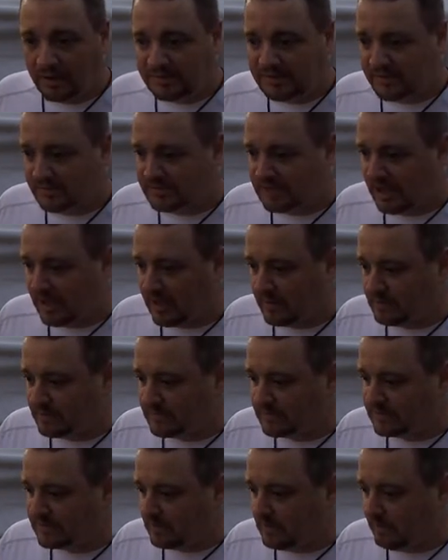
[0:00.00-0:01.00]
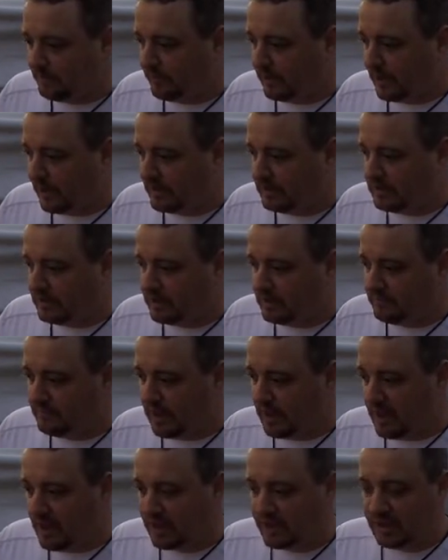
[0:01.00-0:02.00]
sometimes by the
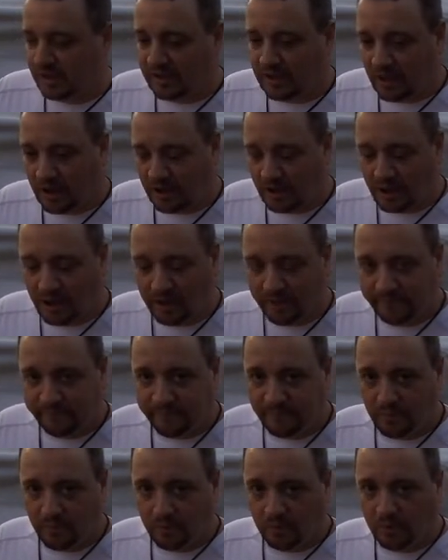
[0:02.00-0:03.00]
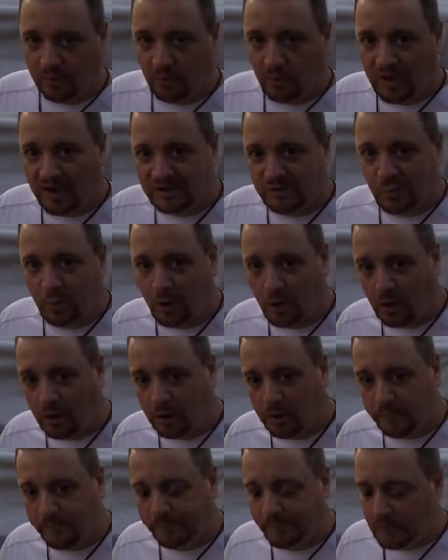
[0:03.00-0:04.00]
Myakka Cutoff or the West
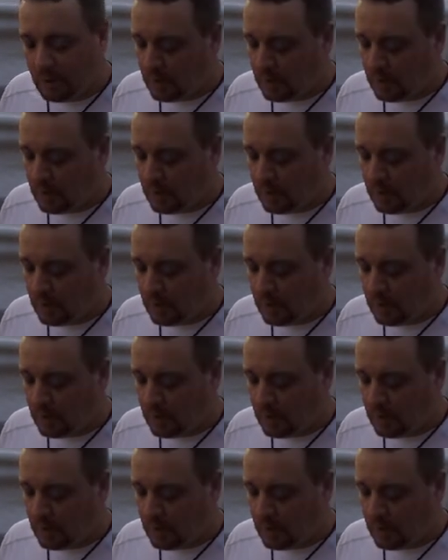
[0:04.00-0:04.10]
Wall,